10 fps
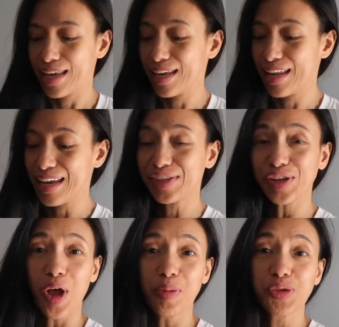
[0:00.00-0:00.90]
it is
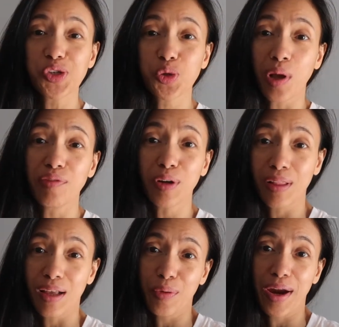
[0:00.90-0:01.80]
almost twelve
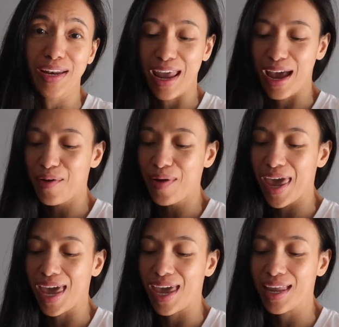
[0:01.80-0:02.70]
o'clock right now
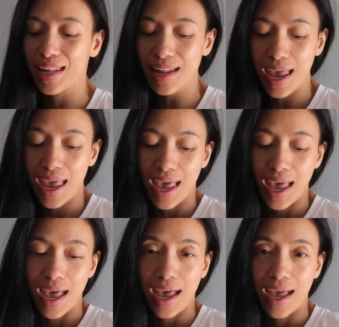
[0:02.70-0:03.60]
and
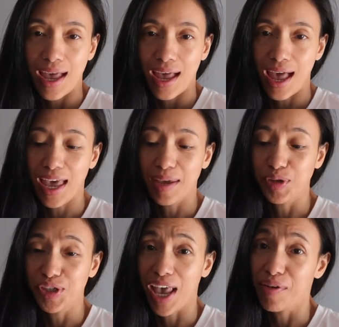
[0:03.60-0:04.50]
I am
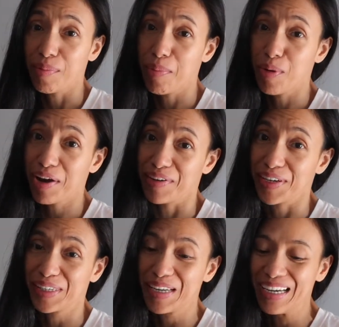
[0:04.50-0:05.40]
just having my
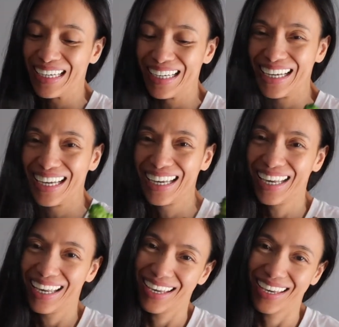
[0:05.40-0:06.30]
breakfast.
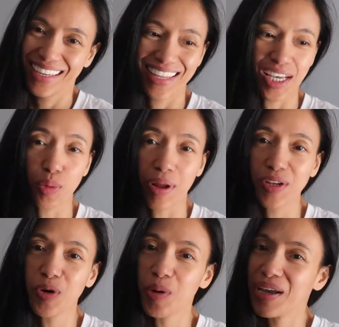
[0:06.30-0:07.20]
That's what I
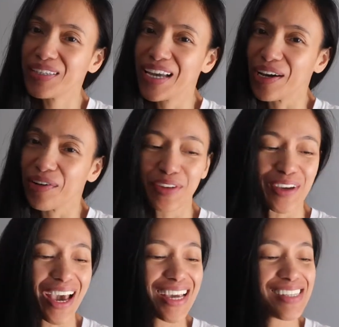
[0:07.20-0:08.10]
do on my day off, you
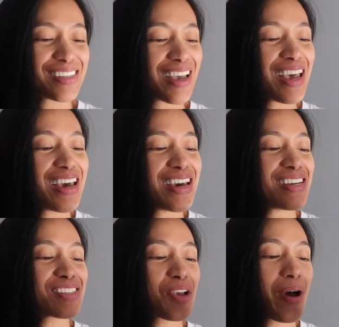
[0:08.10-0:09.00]
guys.
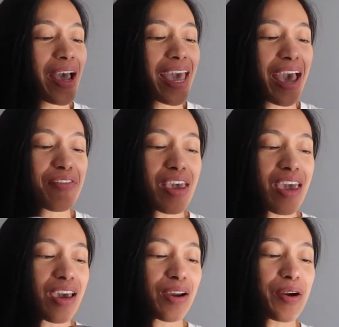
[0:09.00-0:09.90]
So I have
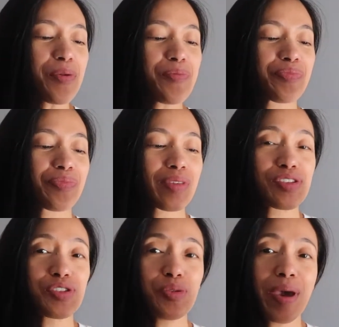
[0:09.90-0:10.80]
here
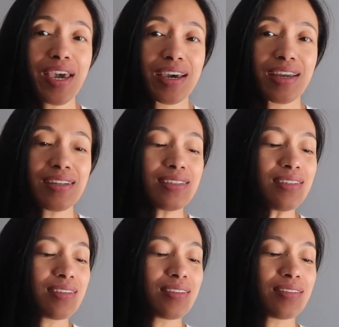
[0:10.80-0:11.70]
two
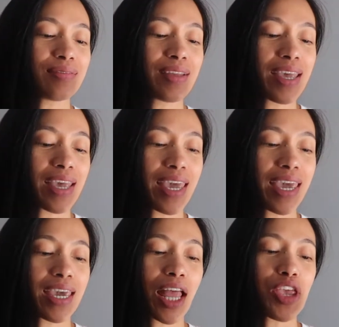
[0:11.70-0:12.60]
bacon
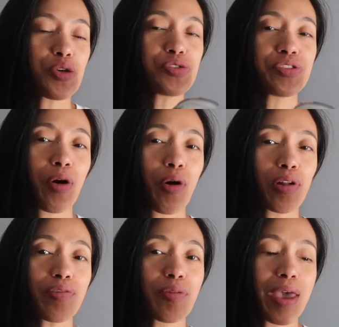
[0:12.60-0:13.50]
and I use the
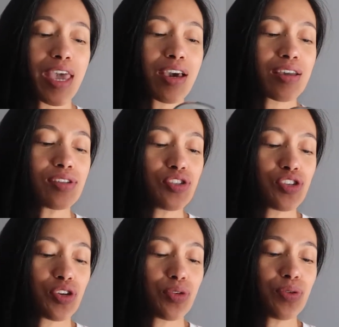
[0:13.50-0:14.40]
oil of the bacon
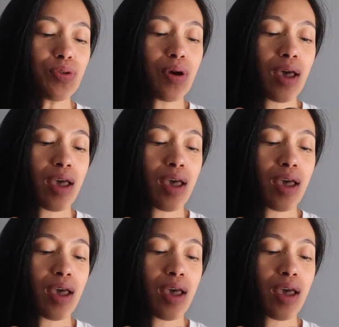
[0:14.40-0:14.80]
to